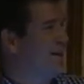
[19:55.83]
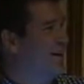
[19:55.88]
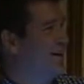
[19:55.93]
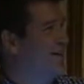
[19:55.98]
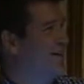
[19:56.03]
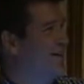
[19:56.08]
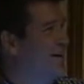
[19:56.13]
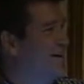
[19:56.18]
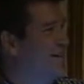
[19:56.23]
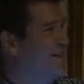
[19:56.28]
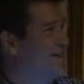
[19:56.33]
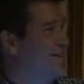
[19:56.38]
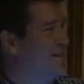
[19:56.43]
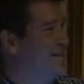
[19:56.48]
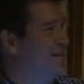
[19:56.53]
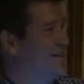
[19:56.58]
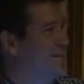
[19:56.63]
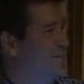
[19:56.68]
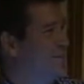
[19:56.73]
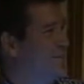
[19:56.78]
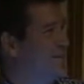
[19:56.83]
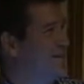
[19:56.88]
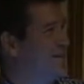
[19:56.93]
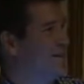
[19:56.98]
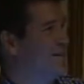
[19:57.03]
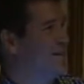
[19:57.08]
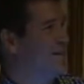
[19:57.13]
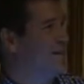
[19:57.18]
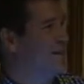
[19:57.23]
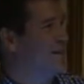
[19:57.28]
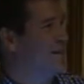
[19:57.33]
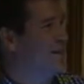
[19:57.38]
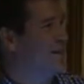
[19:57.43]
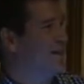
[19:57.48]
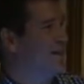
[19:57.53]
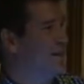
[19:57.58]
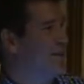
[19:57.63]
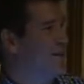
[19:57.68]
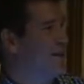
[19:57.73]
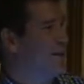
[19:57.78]
classic sex ed
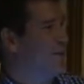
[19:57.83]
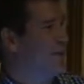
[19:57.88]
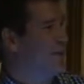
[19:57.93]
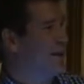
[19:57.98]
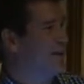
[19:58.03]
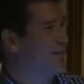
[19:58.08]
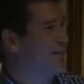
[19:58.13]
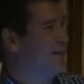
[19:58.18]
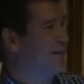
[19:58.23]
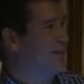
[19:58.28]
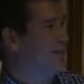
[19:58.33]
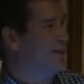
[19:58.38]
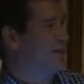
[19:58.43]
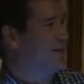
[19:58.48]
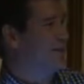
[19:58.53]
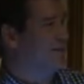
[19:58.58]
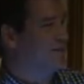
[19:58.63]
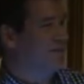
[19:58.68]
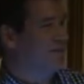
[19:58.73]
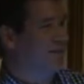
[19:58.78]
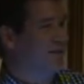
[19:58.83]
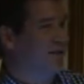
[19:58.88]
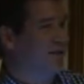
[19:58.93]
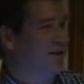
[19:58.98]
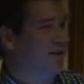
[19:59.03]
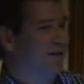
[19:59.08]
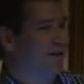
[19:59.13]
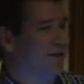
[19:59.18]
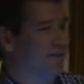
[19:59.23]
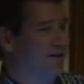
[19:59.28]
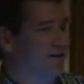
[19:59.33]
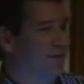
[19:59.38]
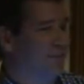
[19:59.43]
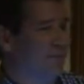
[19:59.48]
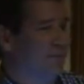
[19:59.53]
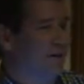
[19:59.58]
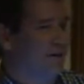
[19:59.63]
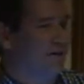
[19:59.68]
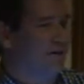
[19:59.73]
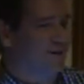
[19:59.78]
activity that's been done in a lot of teen
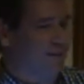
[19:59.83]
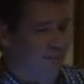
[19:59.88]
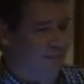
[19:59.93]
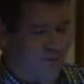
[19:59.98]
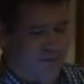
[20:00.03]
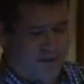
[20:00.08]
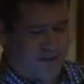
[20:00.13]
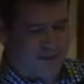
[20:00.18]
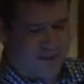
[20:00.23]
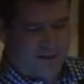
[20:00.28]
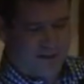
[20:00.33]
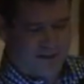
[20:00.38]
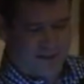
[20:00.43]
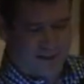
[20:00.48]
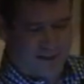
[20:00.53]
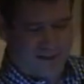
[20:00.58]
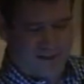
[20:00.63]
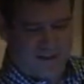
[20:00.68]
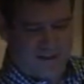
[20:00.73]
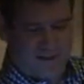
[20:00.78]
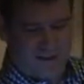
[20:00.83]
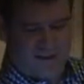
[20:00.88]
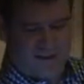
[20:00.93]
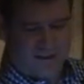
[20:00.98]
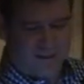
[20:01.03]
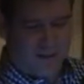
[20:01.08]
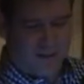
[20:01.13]
pregnancy prevention things. It's